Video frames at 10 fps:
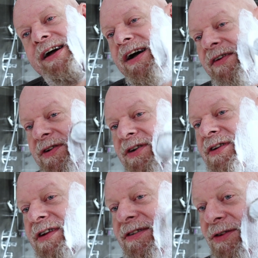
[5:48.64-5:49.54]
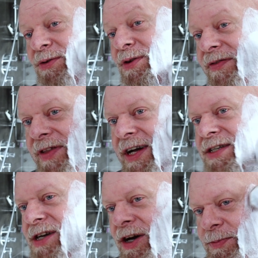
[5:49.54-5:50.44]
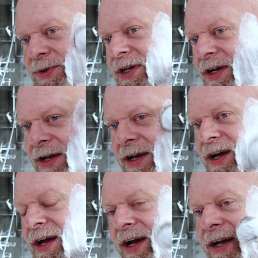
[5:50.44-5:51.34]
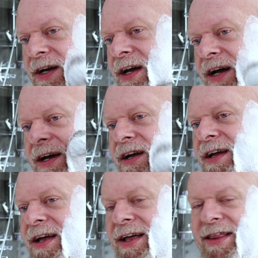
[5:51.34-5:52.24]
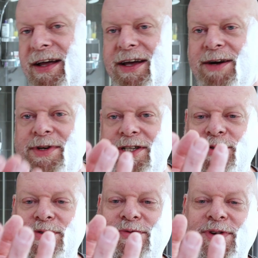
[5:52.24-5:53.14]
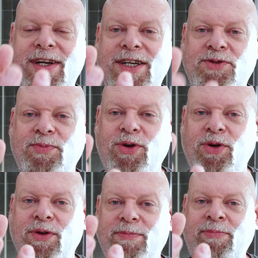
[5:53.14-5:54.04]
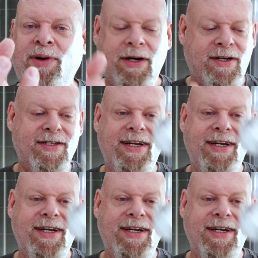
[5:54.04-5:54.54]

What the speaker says: I've got all of their soaps, and they come in really small pucks.